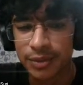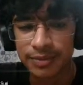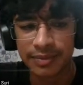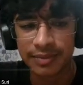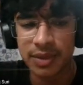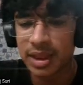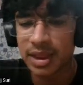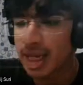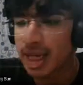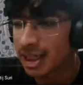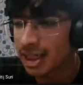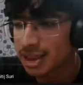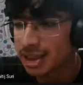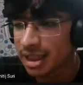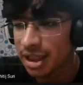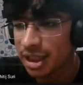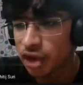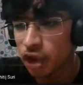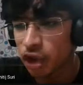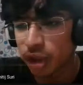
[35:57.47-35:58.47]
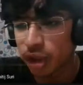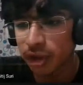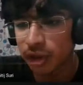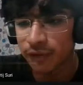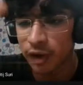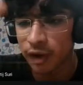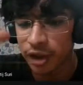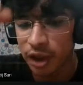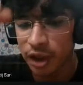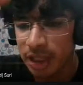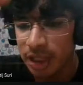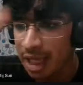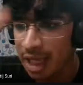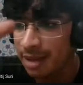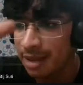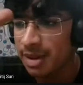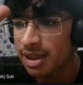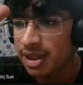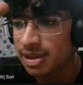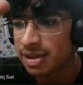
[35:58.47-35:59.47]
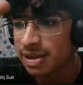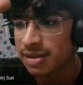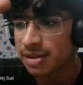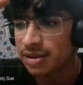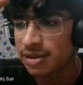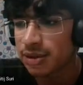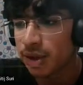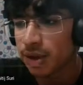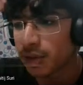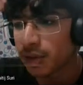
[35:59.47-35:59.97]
So take a screenshot of what your name is,